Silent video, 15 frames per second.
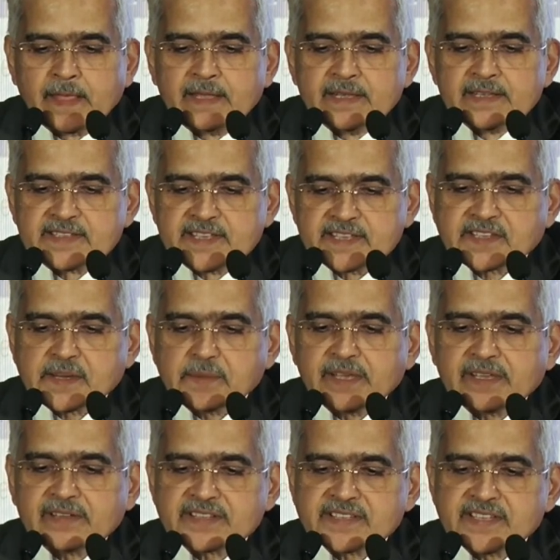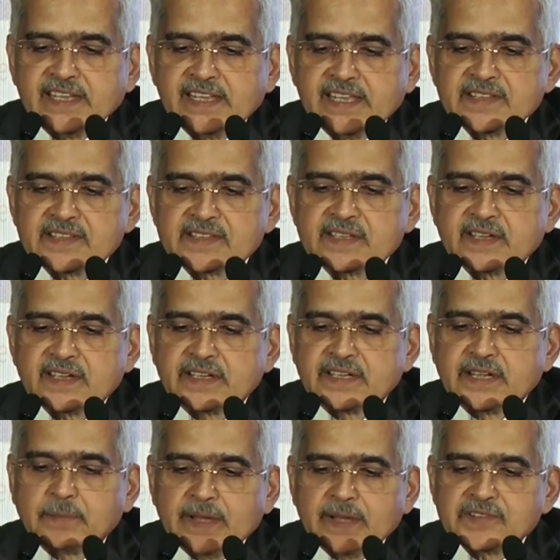Systemic resilience
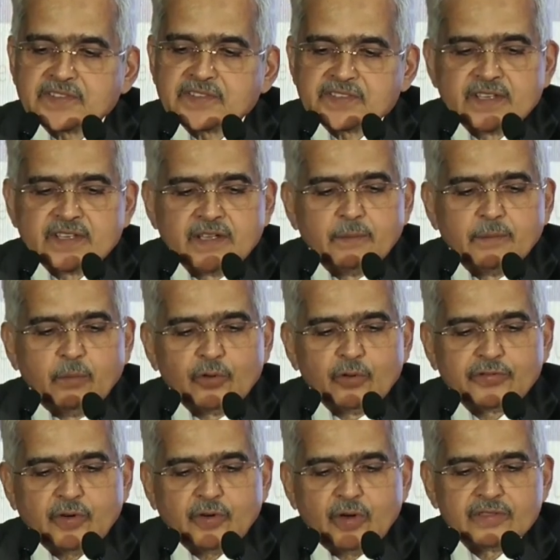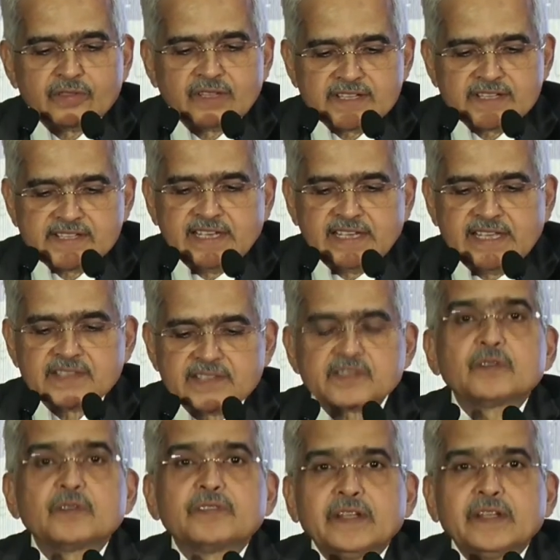depends both on the resilience
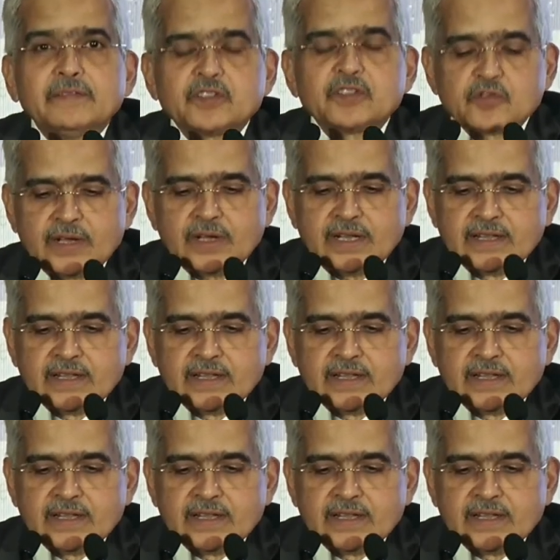of individual